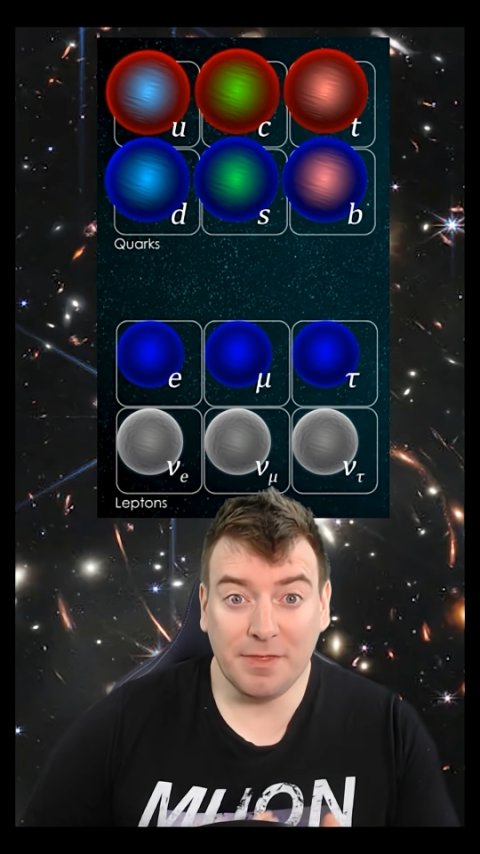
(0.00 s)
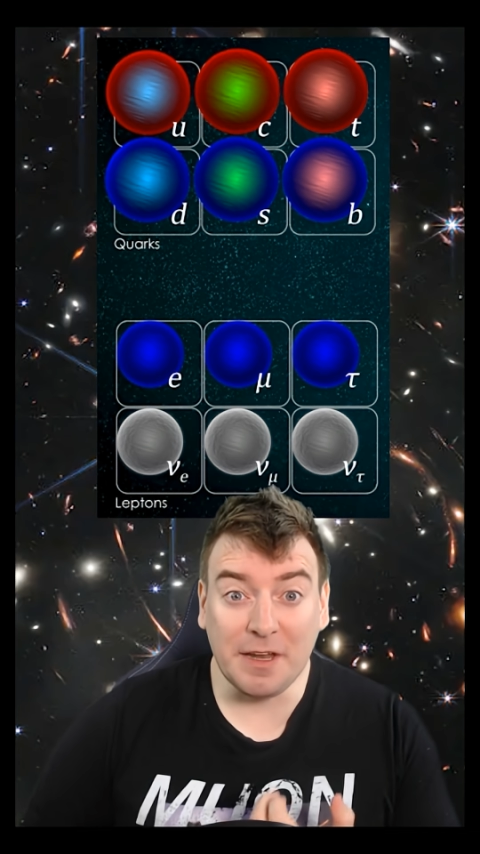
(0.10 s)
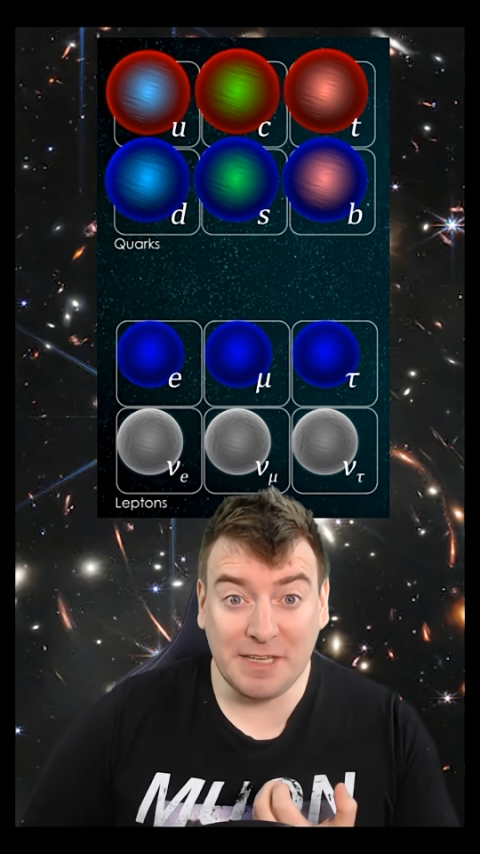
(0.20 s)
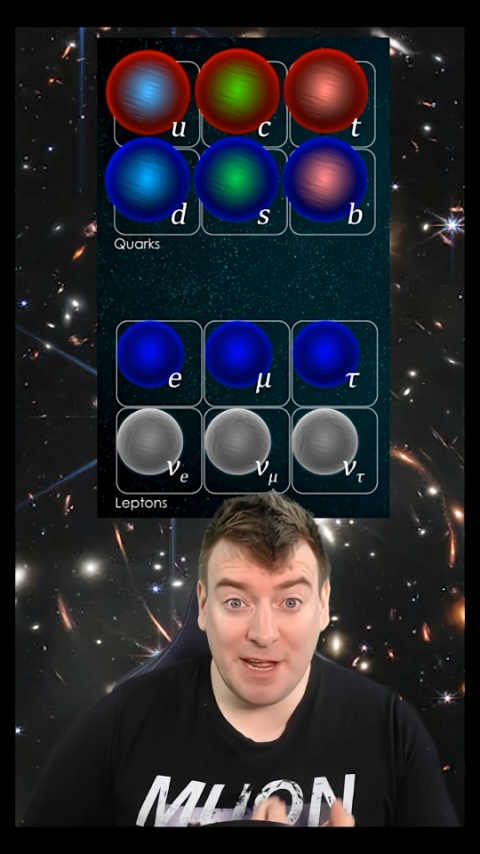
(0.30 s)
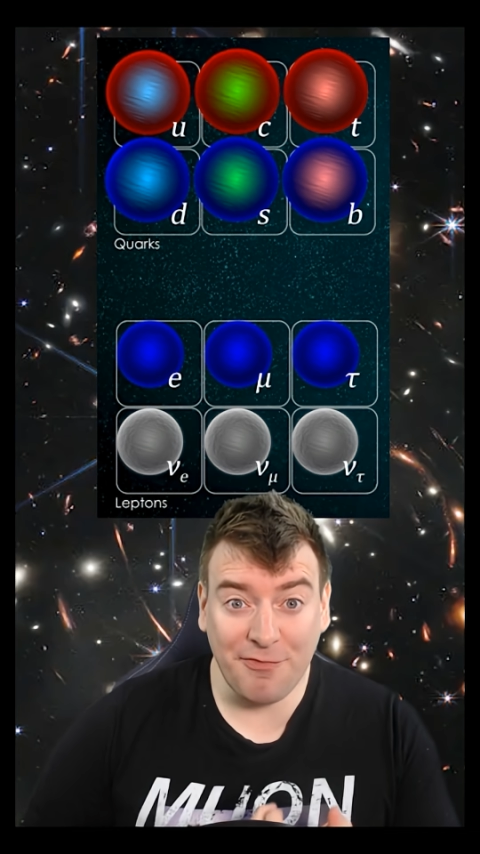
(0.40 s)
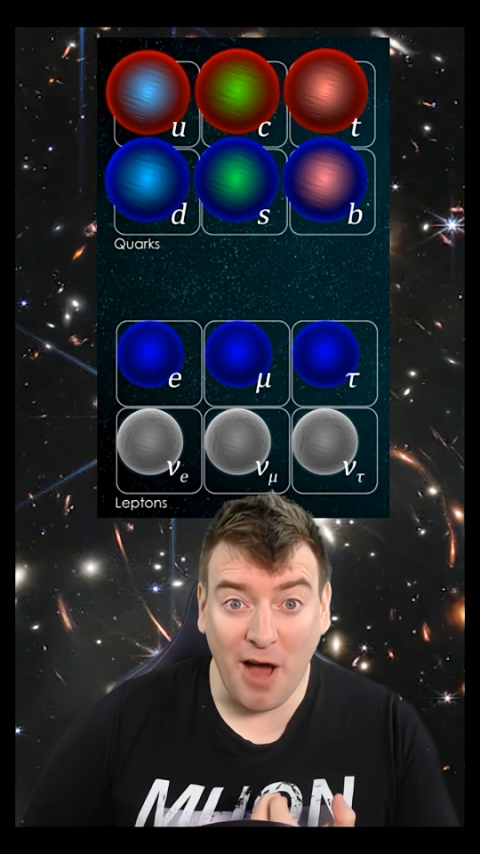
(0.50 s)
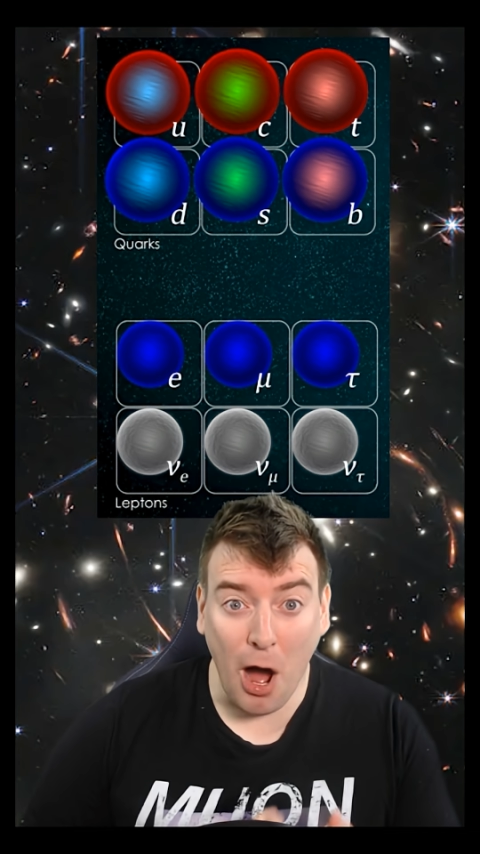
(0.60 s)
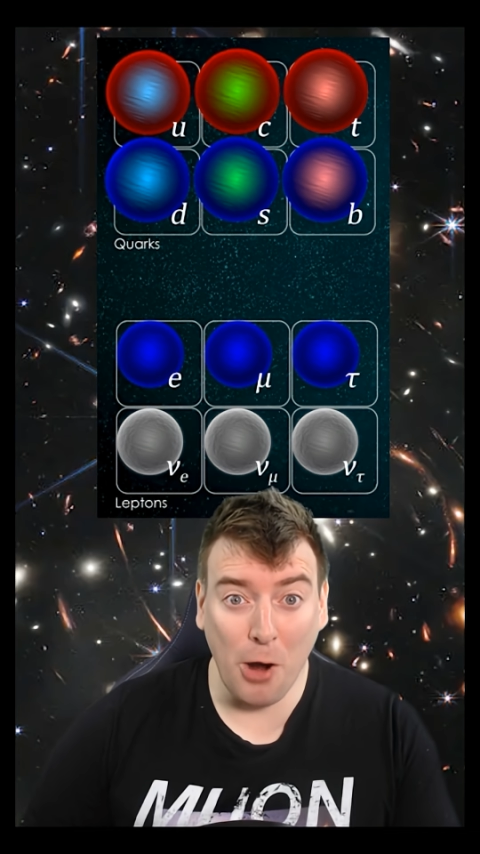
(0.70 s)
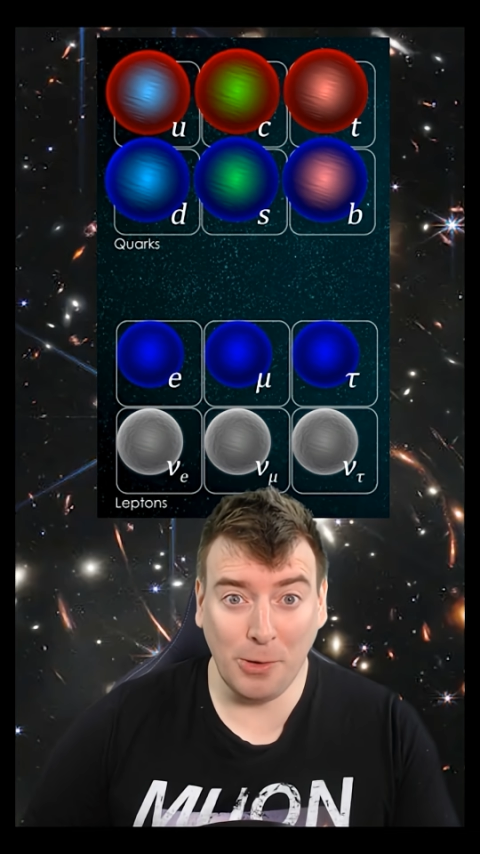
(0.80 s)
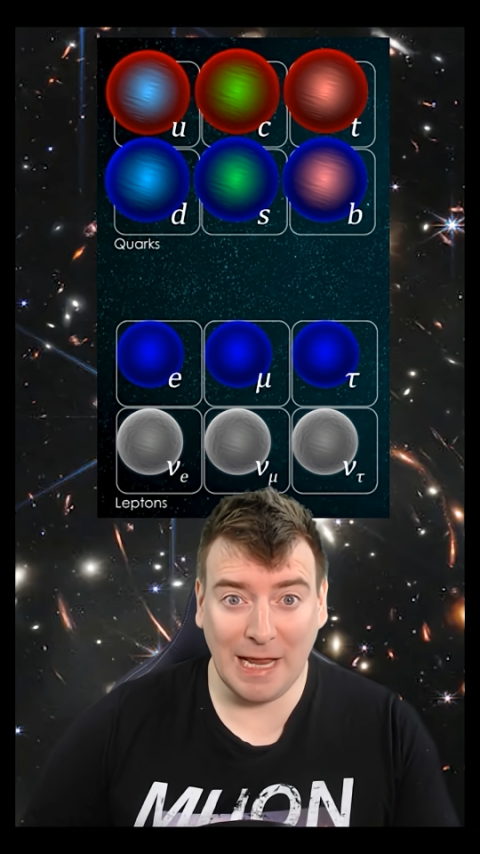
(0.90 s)
that differ
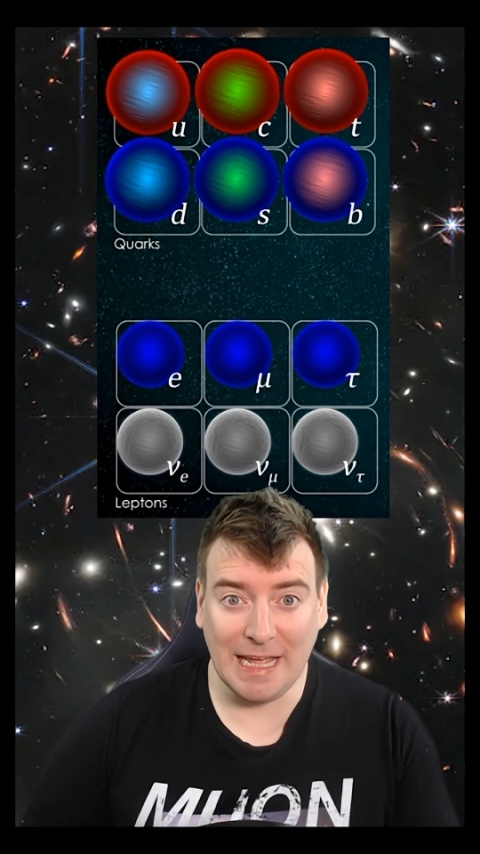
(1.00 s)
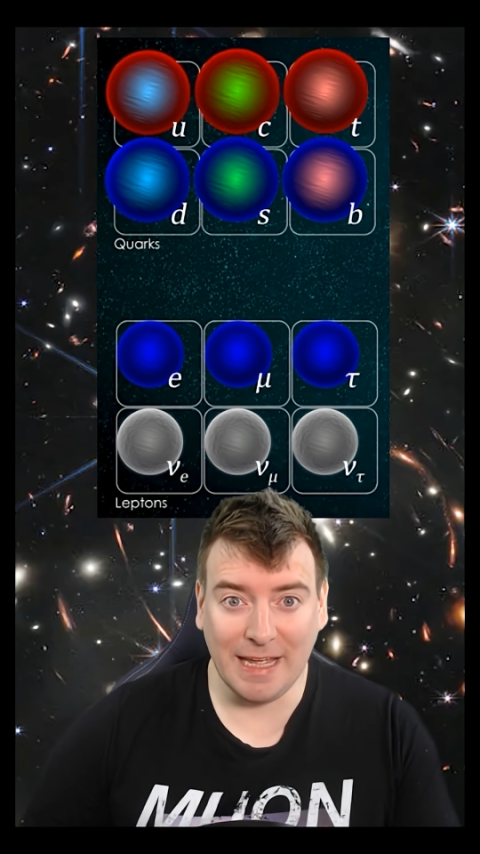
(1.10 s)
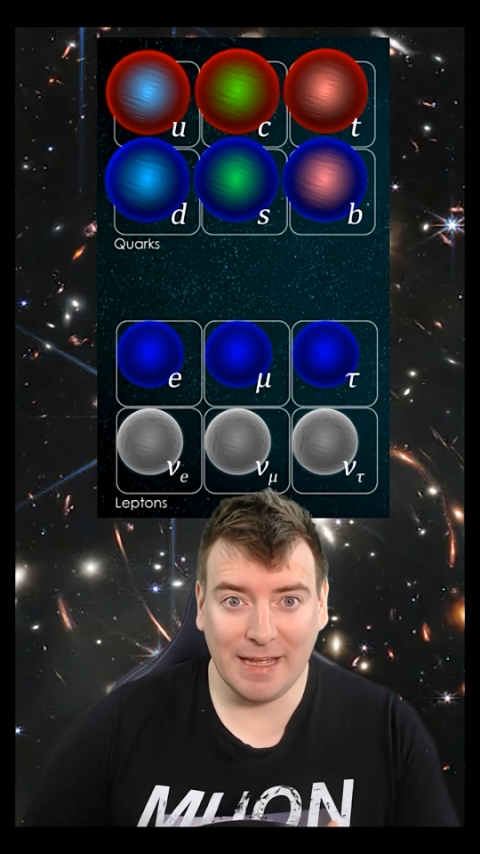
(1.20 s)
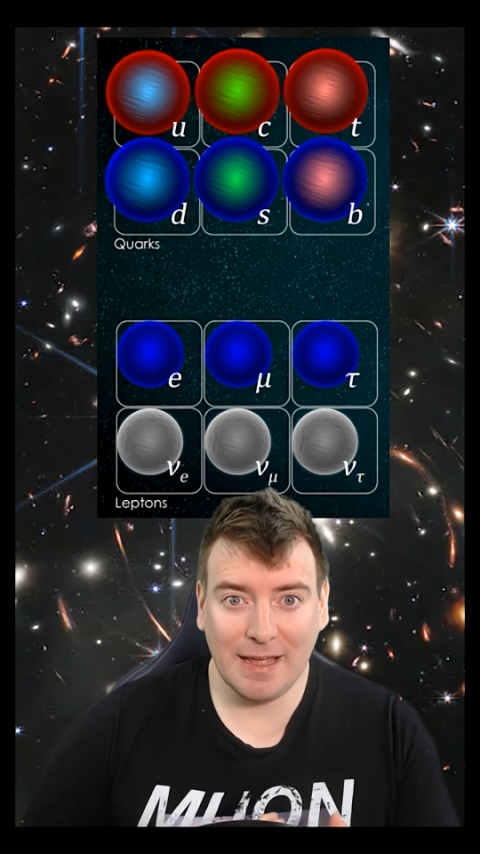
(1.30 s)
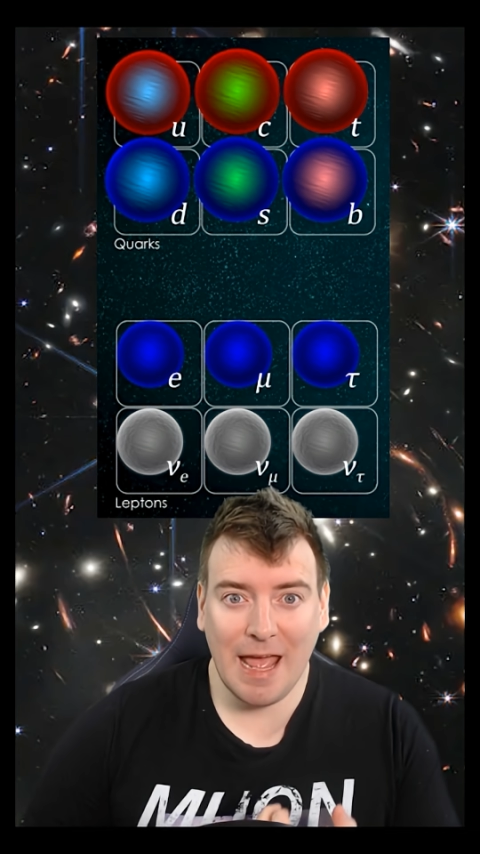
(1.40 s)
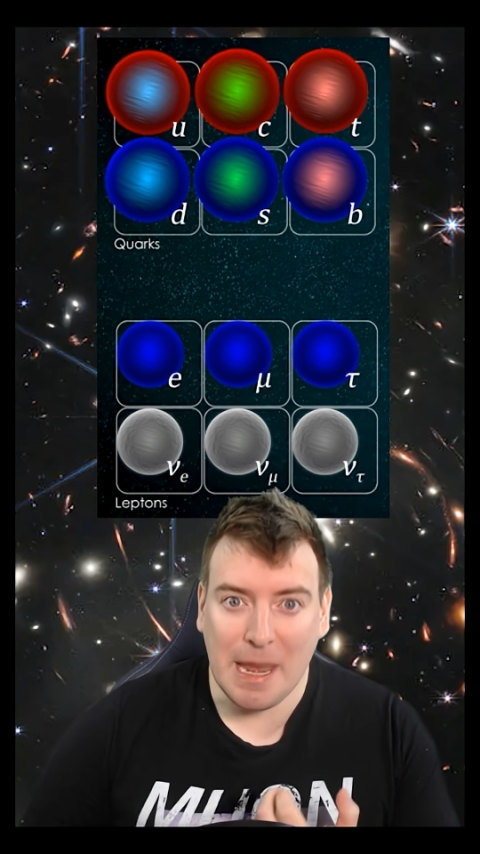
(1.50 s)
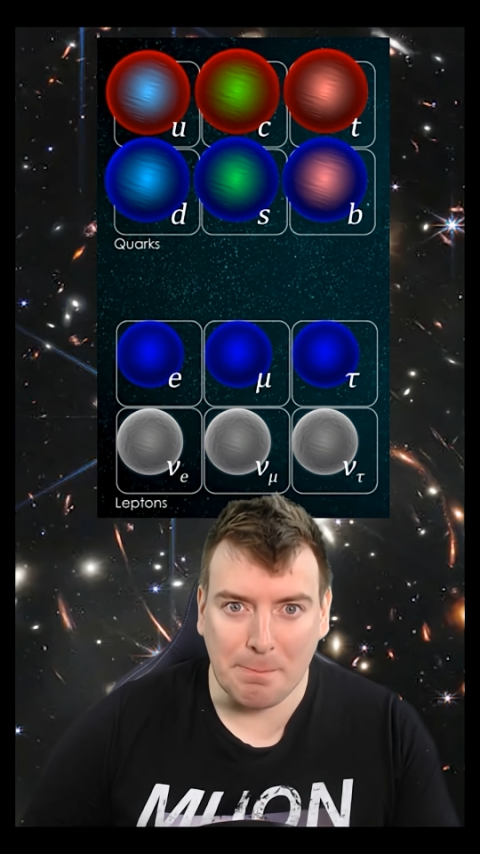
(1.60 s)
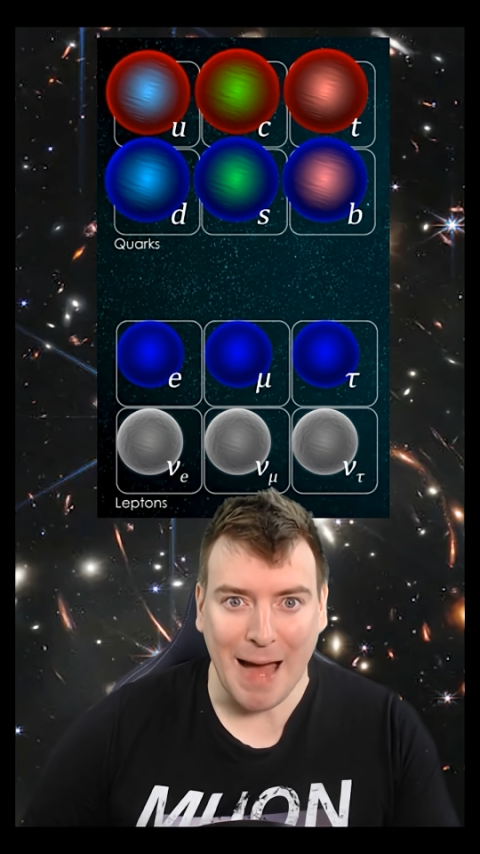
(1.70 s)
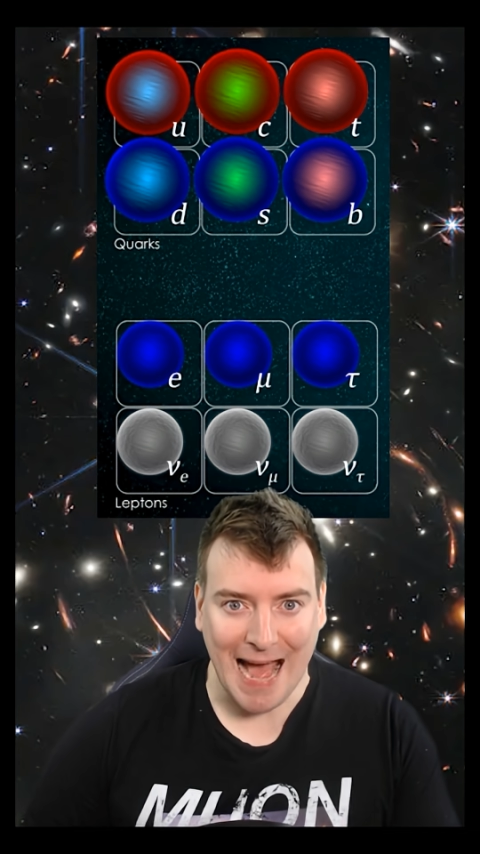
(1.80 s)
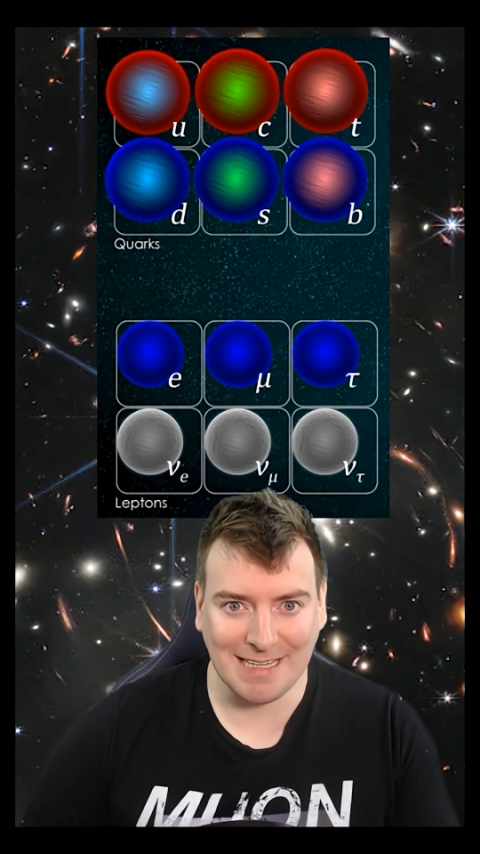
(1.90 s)
only in
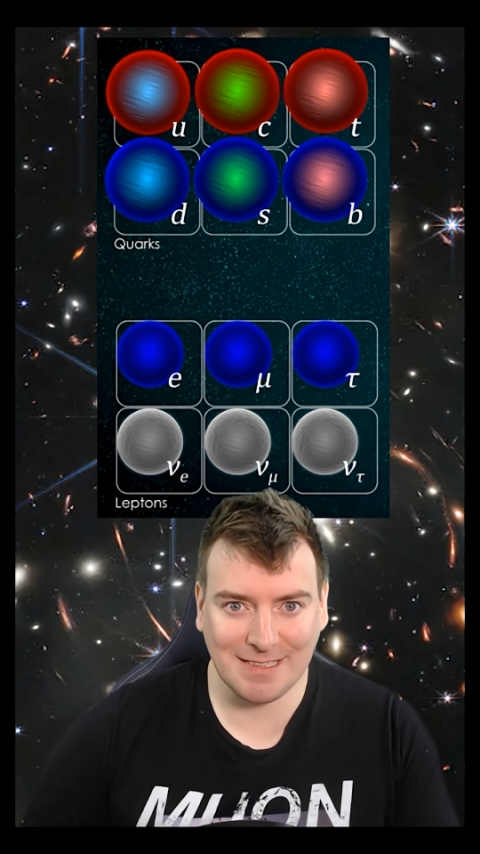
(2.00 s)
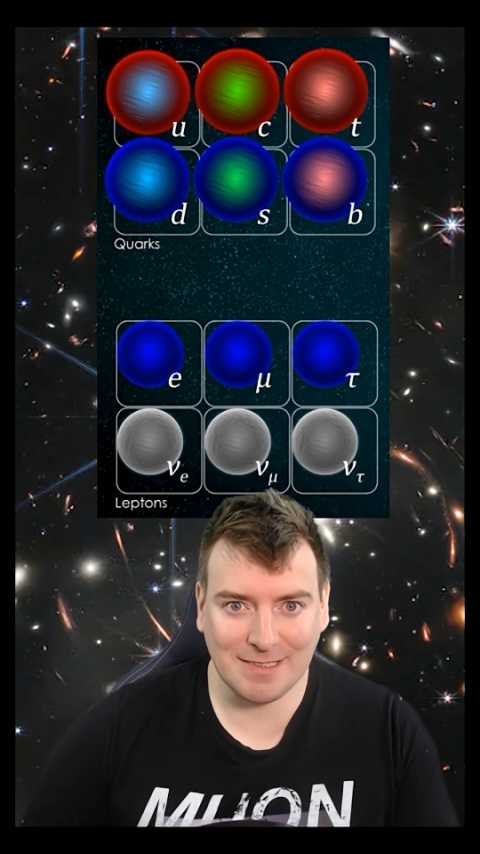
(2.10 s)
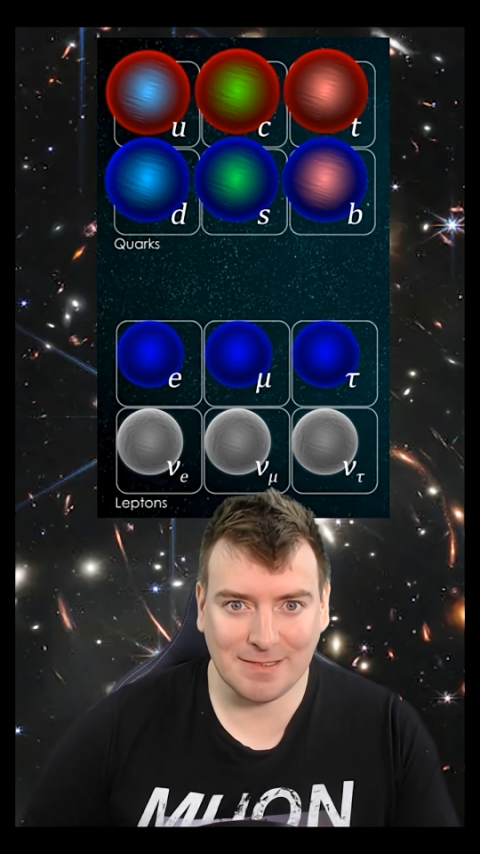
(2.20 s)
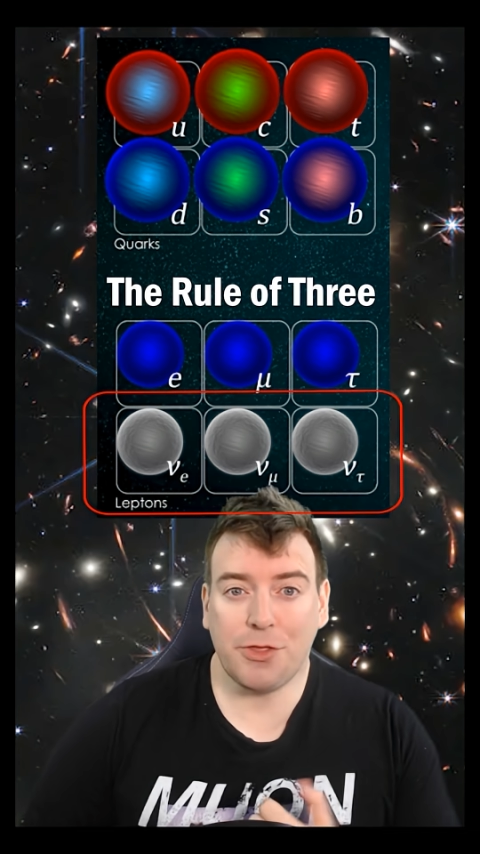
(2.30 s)
mass.